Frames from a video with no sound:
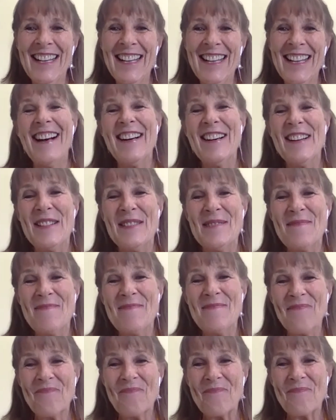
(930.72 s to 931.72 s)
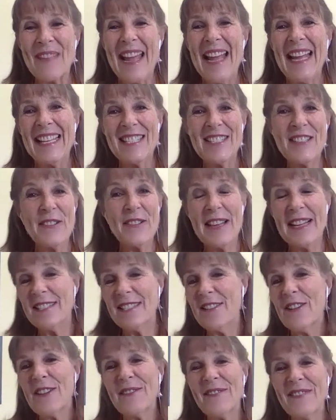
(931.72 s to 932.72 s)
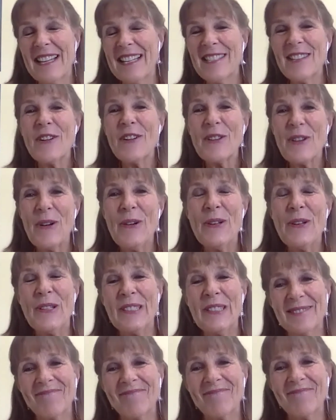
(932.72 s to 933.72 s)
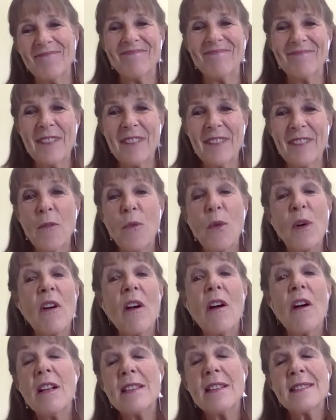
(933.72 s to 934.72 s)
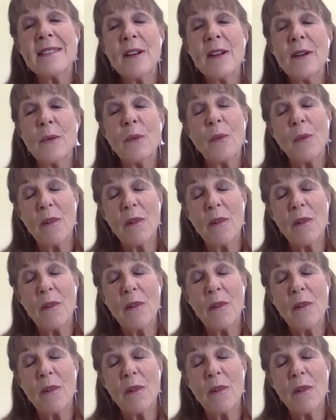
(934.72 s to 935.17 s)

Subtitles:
and so that's our goal. We're also